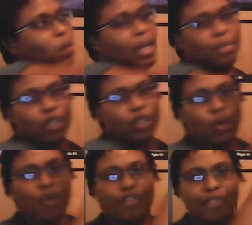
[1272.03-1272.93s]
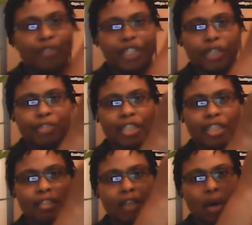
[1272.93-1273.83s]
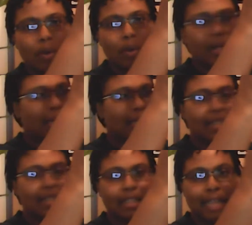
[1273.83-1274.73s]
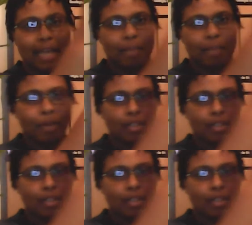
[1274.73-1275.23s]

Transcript: I'm just over wintering it now. And this is a tiny pot